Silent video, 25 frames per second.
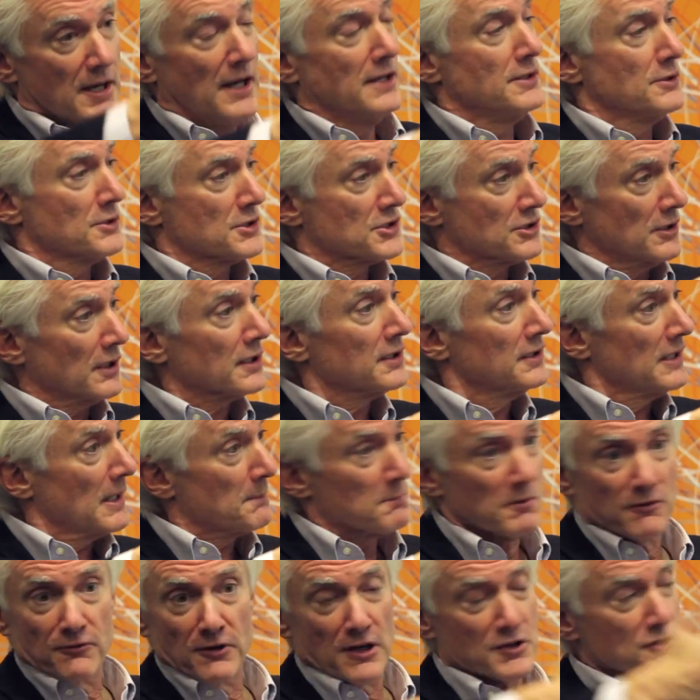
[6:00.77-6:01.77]
and you're stuck in that
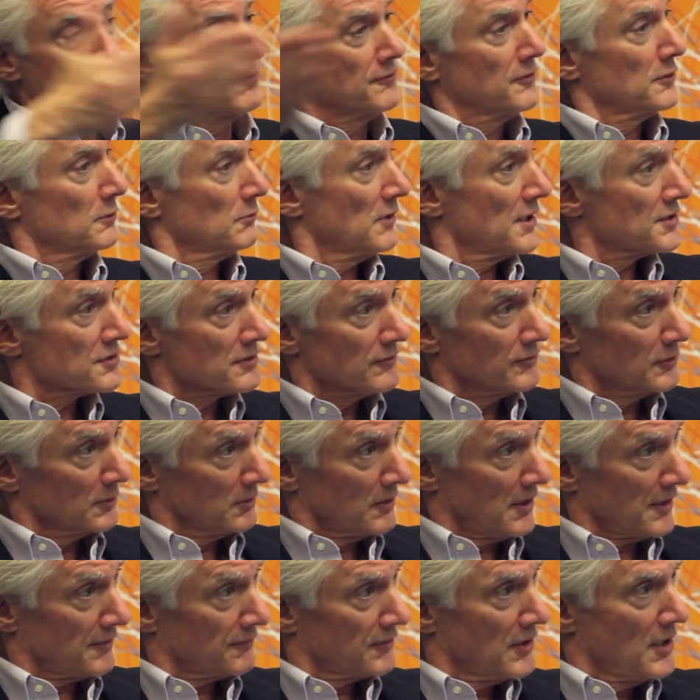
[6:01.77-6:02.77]
profession for the rest of your life.